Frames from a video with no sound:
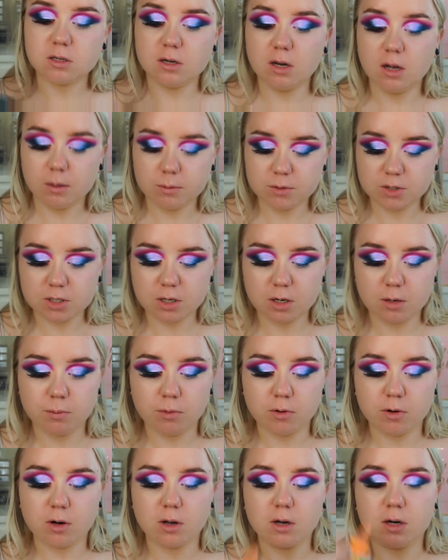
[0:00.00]
now I'm just gonna
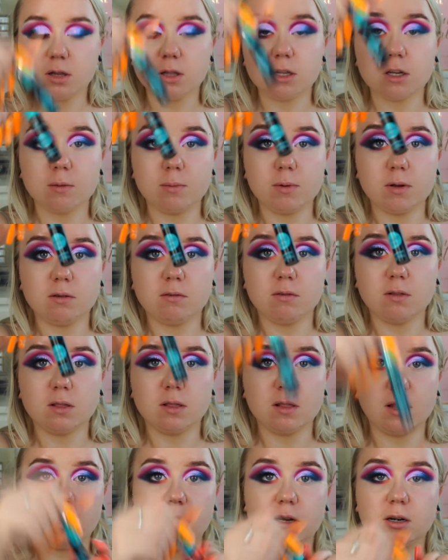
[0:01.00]
put on a little bit of
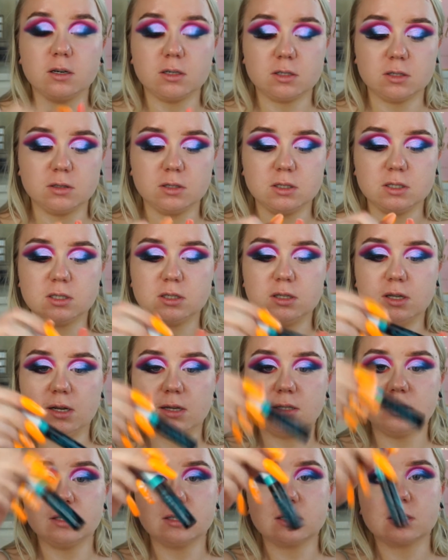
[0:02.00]
liner. So this is the
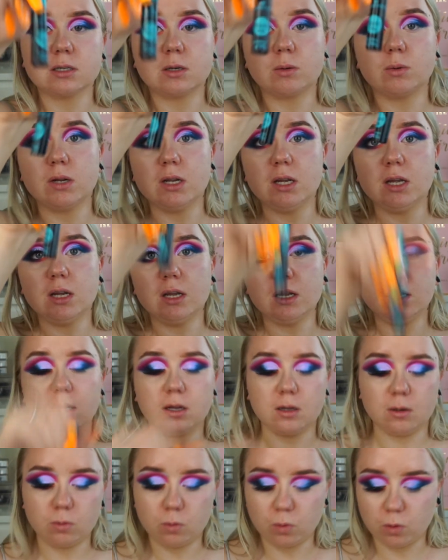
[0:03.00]
Essence Liquid Ink
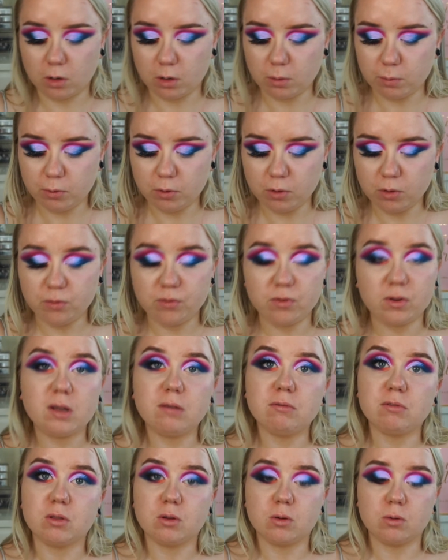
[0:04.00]
in Waterproof,
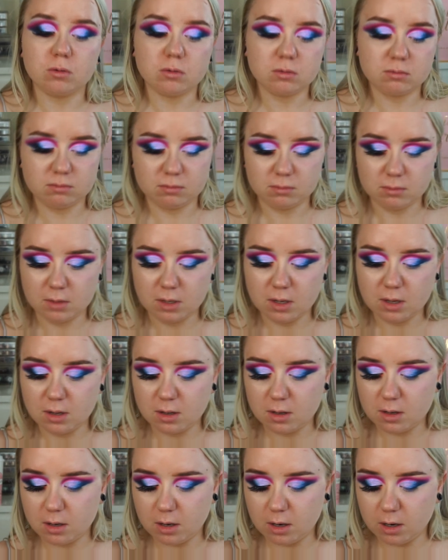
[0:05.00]
even though
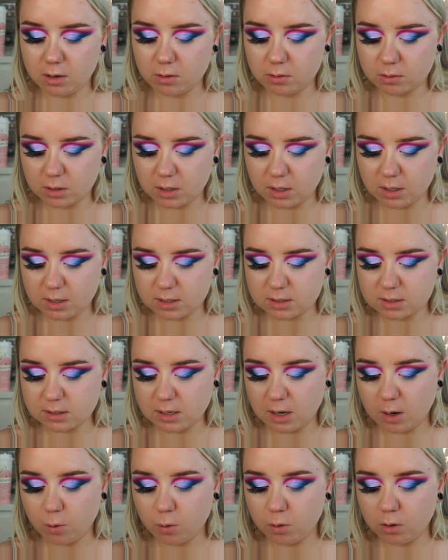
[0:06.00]
I don't think it's
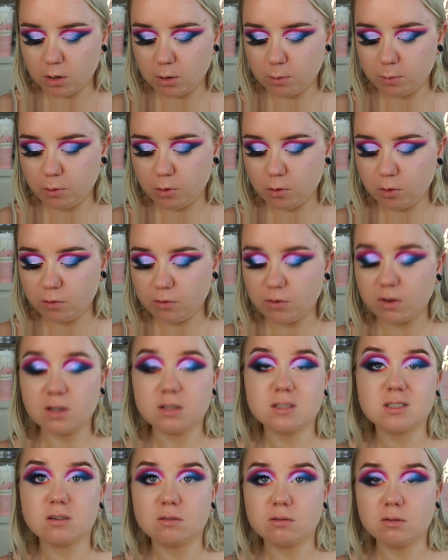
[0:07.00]
that waterproof.
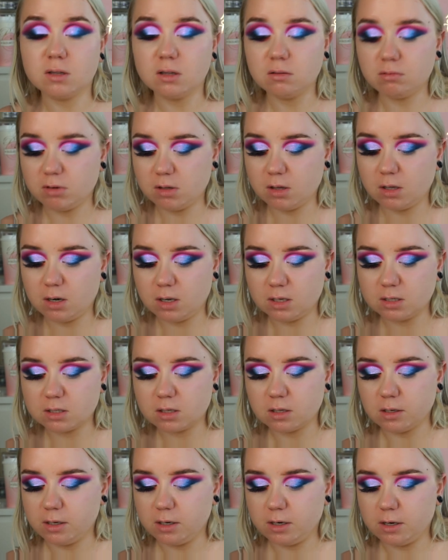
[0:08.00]
It's a really, really nice
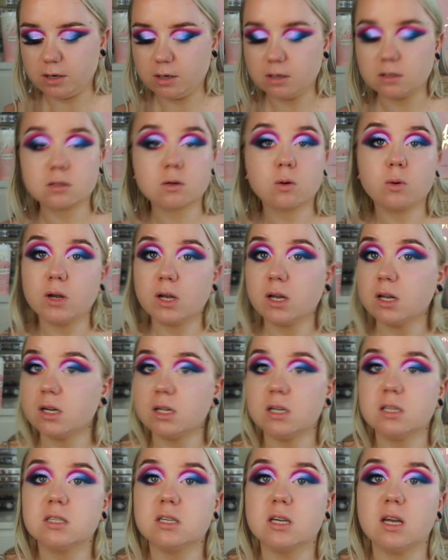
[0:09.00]
liner. It's quick and
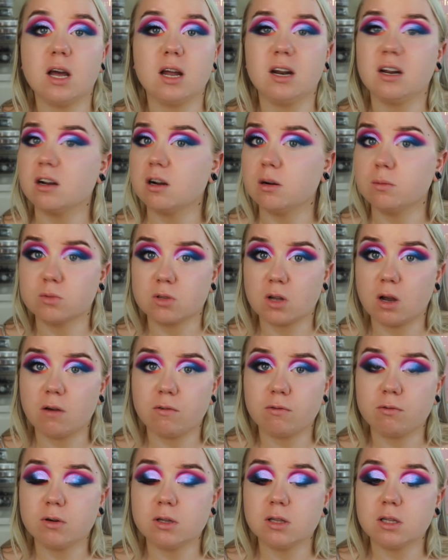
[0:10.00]
easy, and it comes
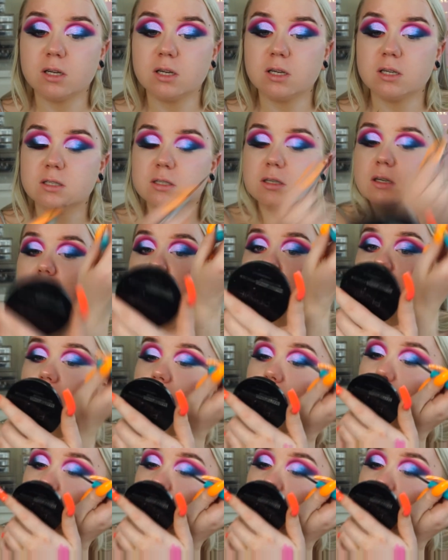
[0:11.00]
off really easy.